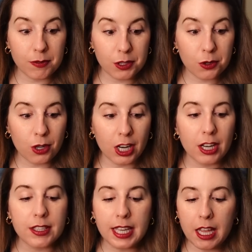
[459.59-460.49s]

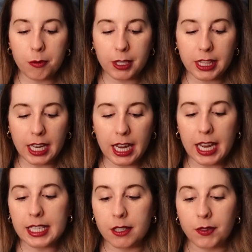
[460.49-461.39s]
Swords and with the
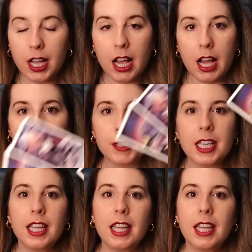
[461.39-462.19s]
Ace of Cups,